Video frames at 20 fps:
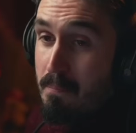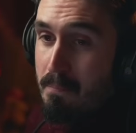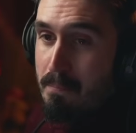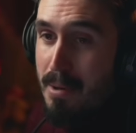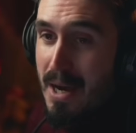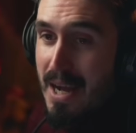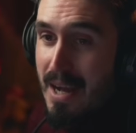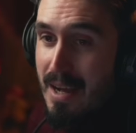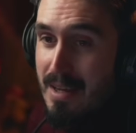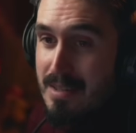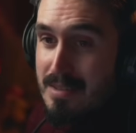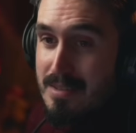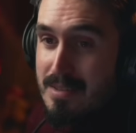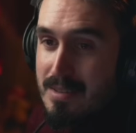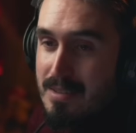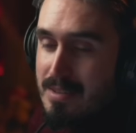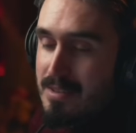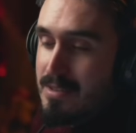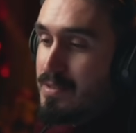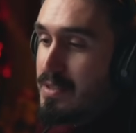
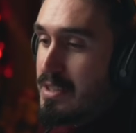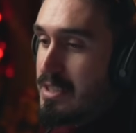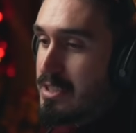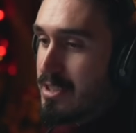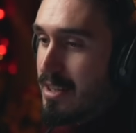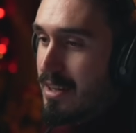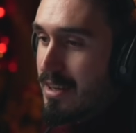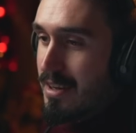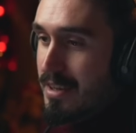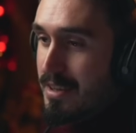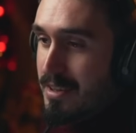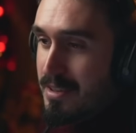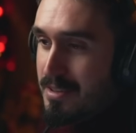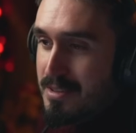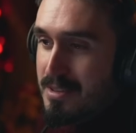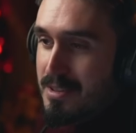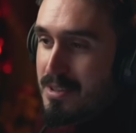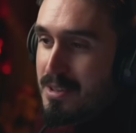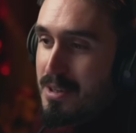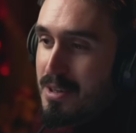But recently,
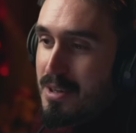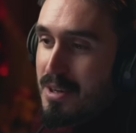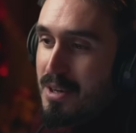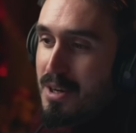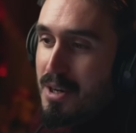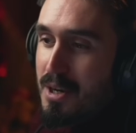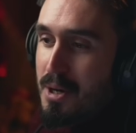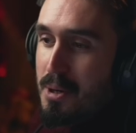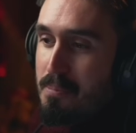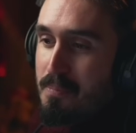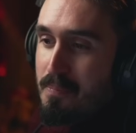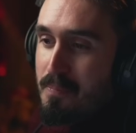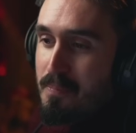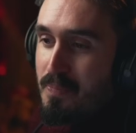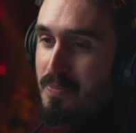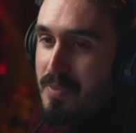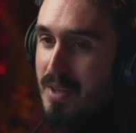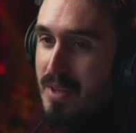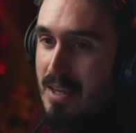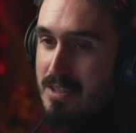
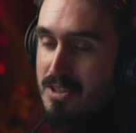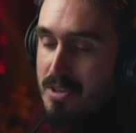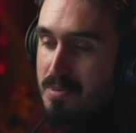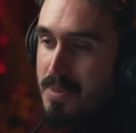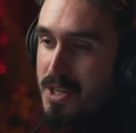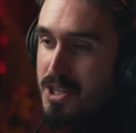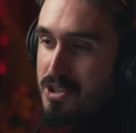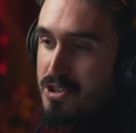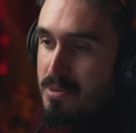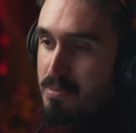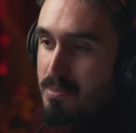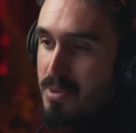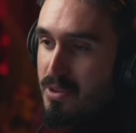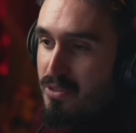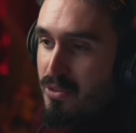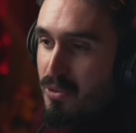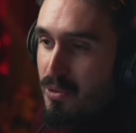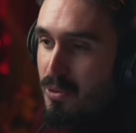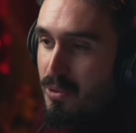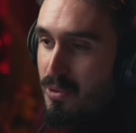as I mentioned
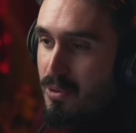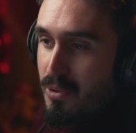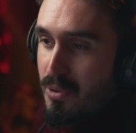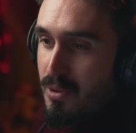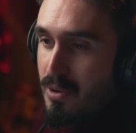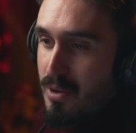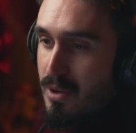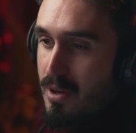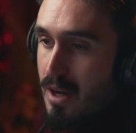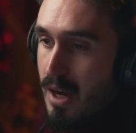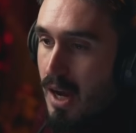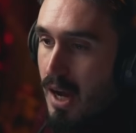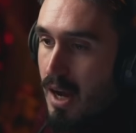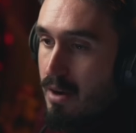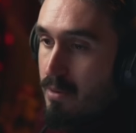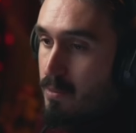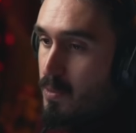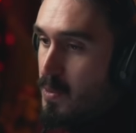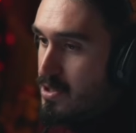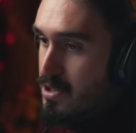before,
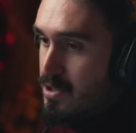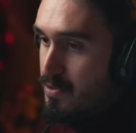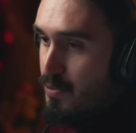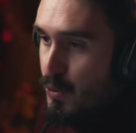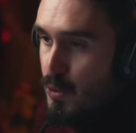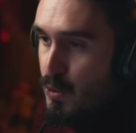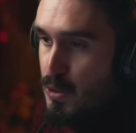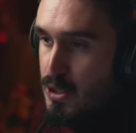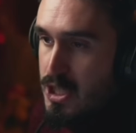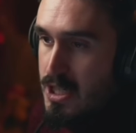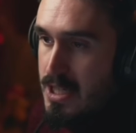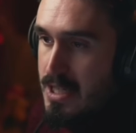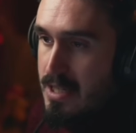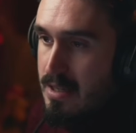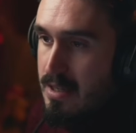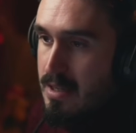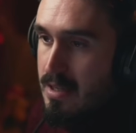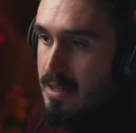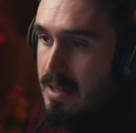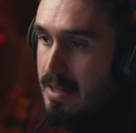I was
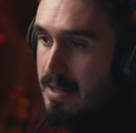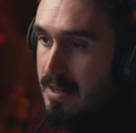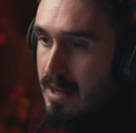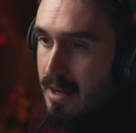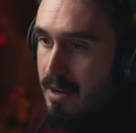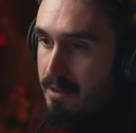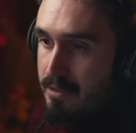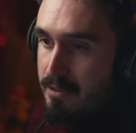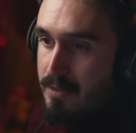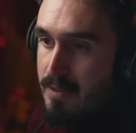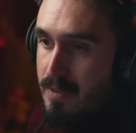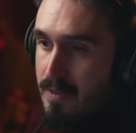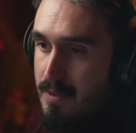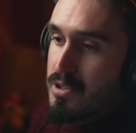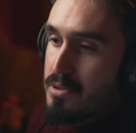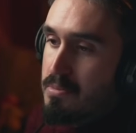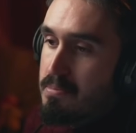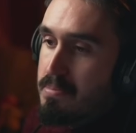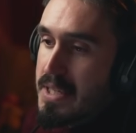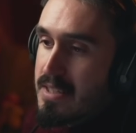fortunate enough
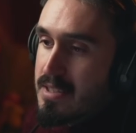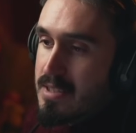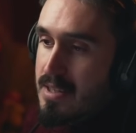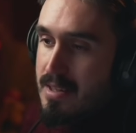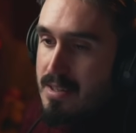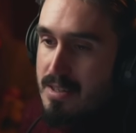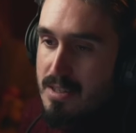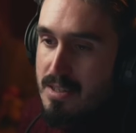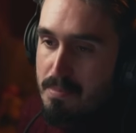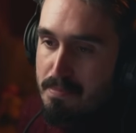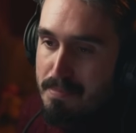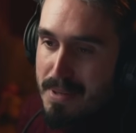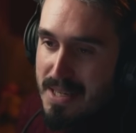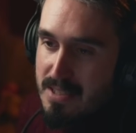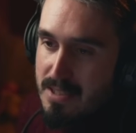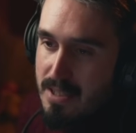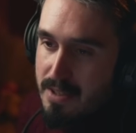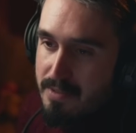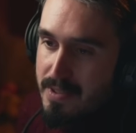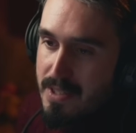to be sent
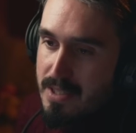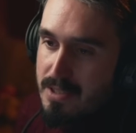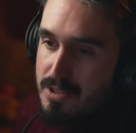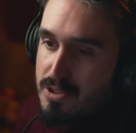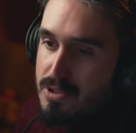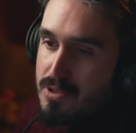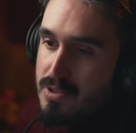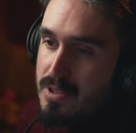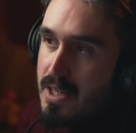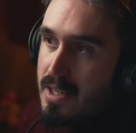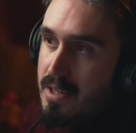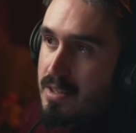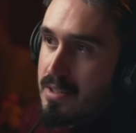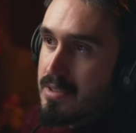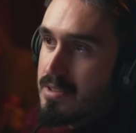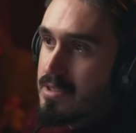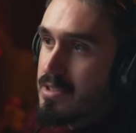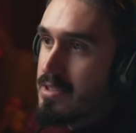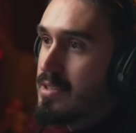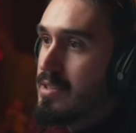Pacific
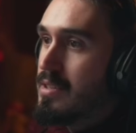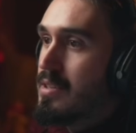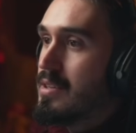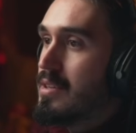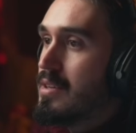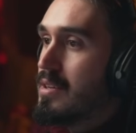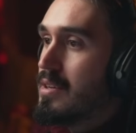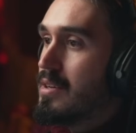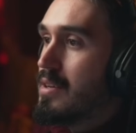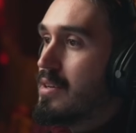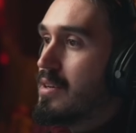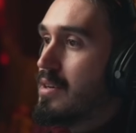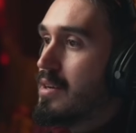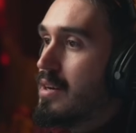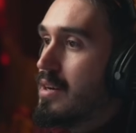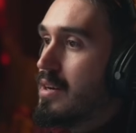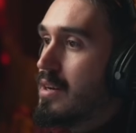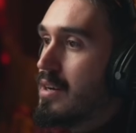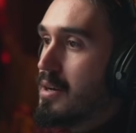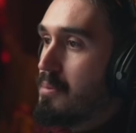strings
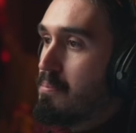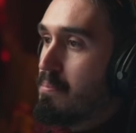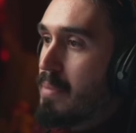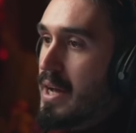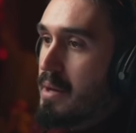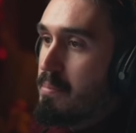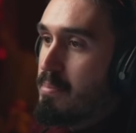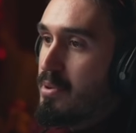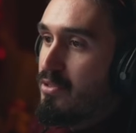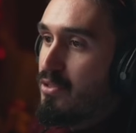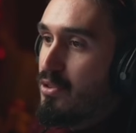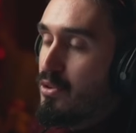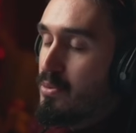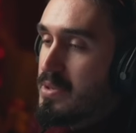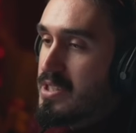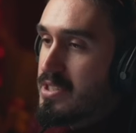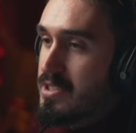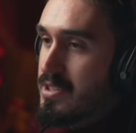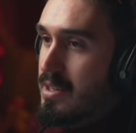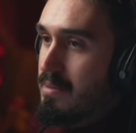by
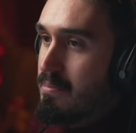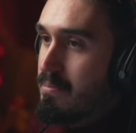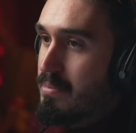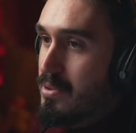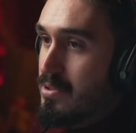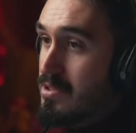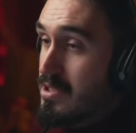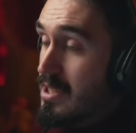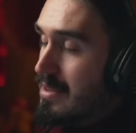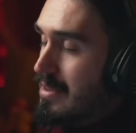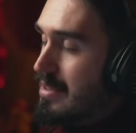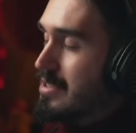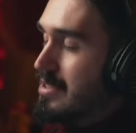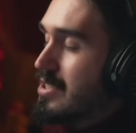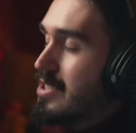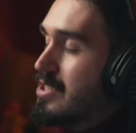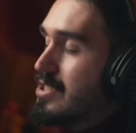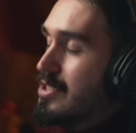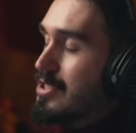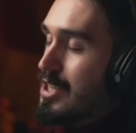Performance Samples, and this
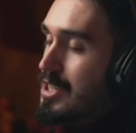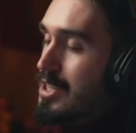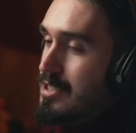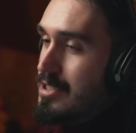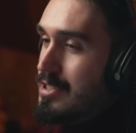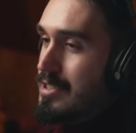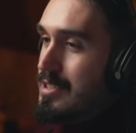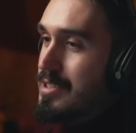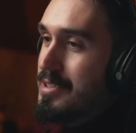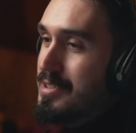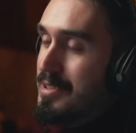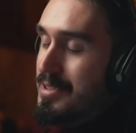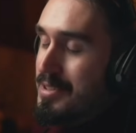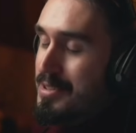is just